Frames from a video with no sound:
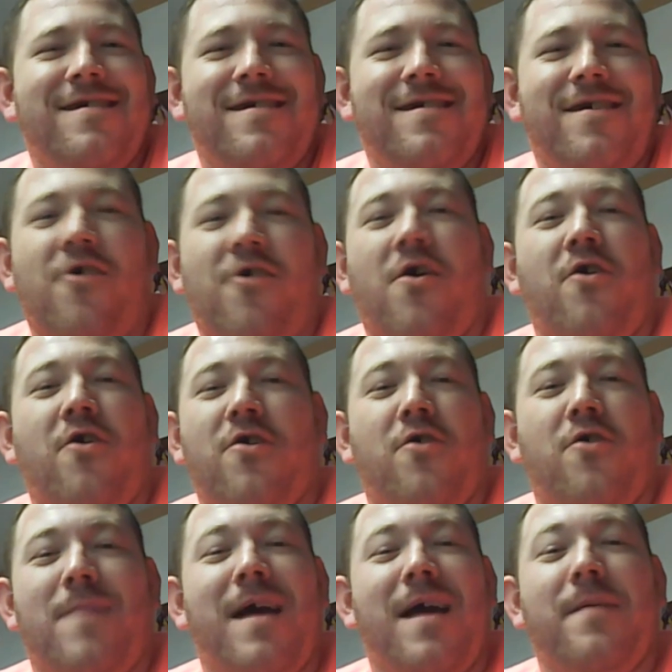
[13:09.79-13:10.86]

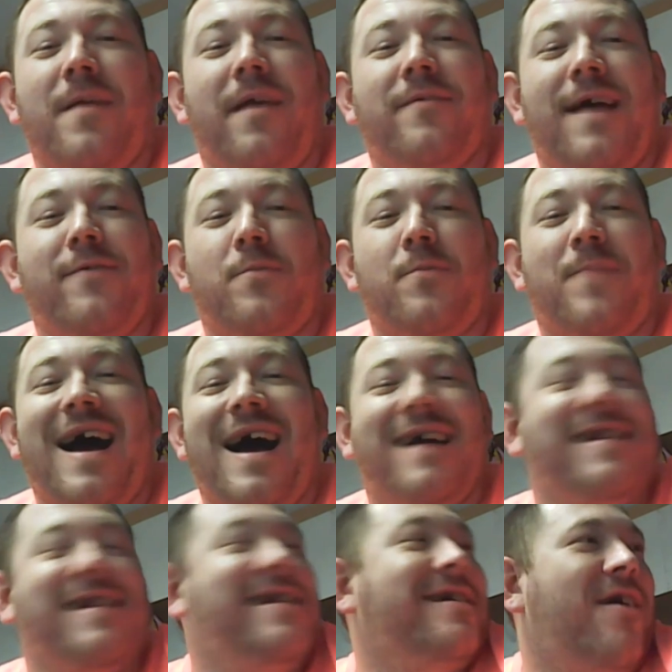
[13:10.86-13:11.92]
Or maybe even have a
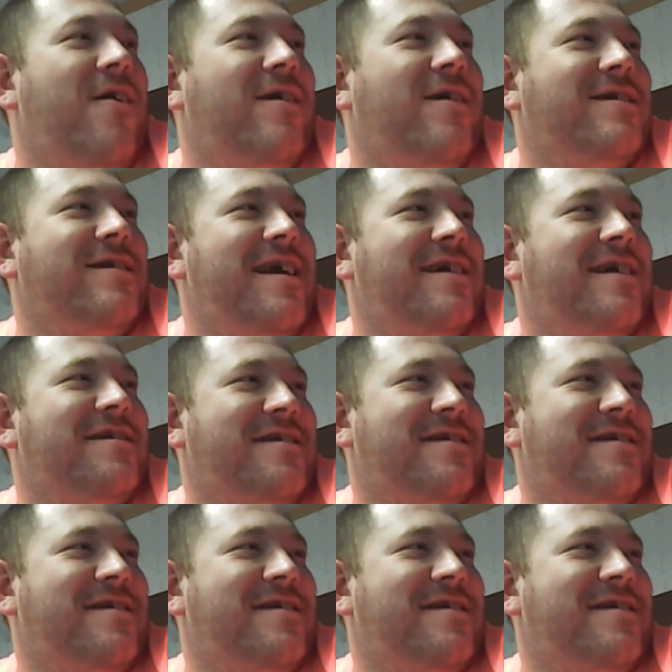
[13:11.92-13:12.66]
pie eating contest.